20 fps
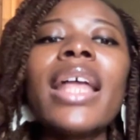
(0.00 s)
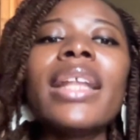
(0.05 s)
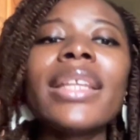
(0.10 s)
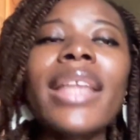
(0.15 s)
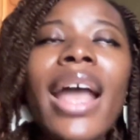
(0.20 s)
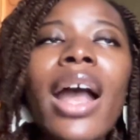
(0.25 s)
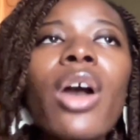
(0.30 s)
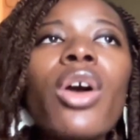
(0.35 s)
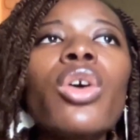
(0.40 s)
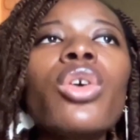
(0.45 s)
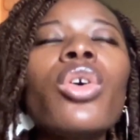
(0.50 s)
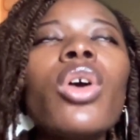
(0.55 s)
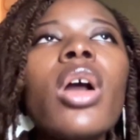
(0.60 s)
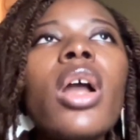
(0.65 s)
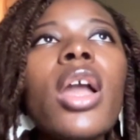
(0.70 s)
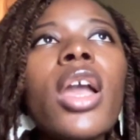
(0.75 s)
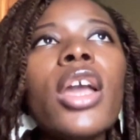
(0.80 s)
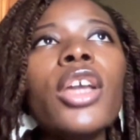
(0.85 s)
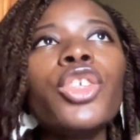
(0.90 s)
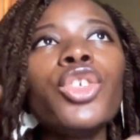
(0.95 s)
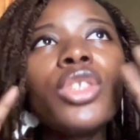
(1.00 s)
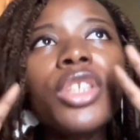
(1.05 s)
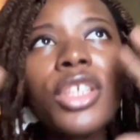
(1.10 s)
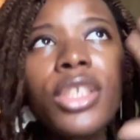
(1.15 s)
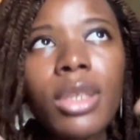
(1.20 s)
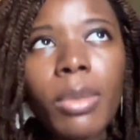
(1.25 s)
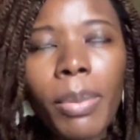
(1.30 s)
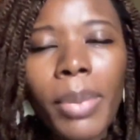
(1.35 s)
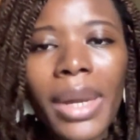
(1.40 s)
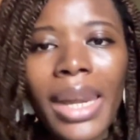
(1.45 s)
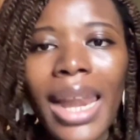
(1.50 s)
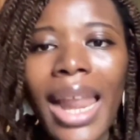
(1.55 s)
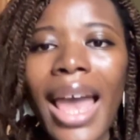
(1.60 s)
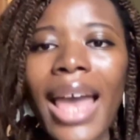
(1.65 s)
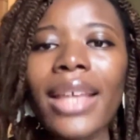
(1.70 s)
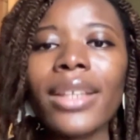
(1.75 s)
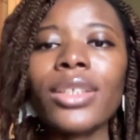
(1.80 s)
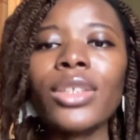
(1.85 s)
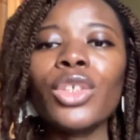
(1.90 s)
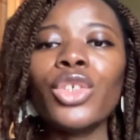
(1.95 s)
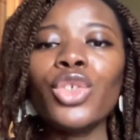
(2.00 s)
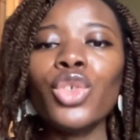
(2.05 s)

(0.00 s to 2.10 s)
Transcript: Now, you need to plan